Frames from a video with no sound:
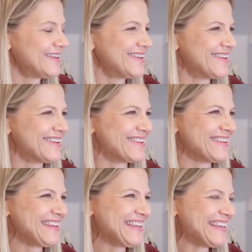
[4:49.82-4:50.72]

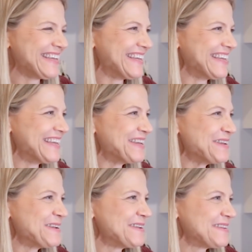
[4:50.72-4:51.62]

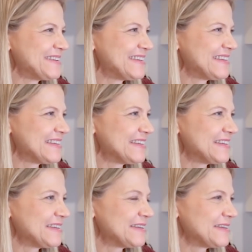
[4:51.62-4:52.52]

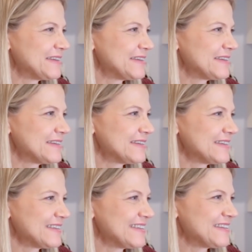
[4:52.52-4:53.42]

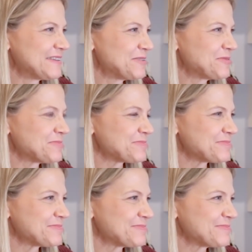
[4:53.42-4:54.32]

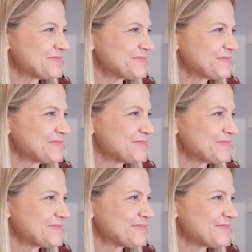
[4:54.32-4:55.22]

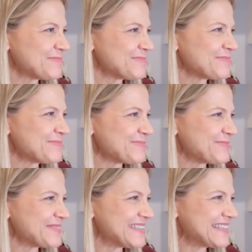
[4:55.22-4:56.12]

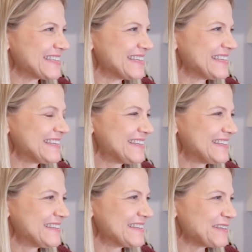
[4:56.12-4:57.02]

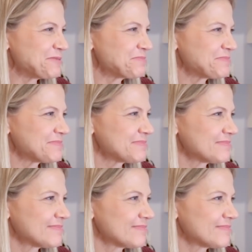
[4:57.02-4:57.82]
(silent)